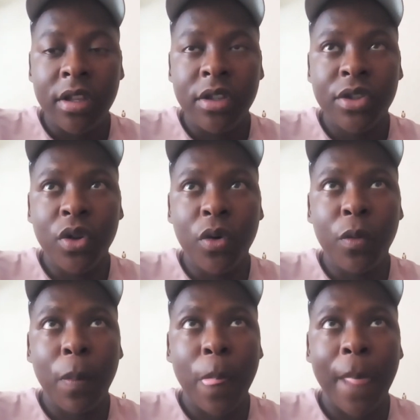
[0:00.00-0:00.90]

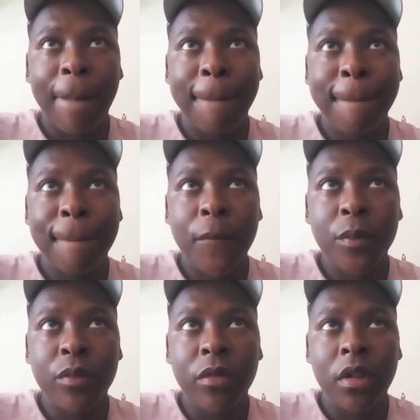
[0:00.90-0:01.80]
So
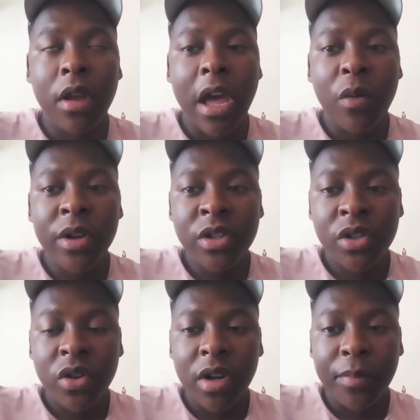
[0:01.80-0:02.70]
I want to
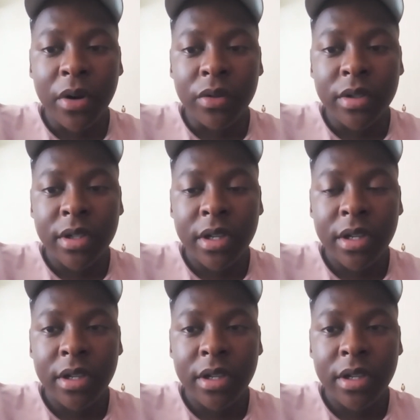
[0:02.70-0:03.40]
talk about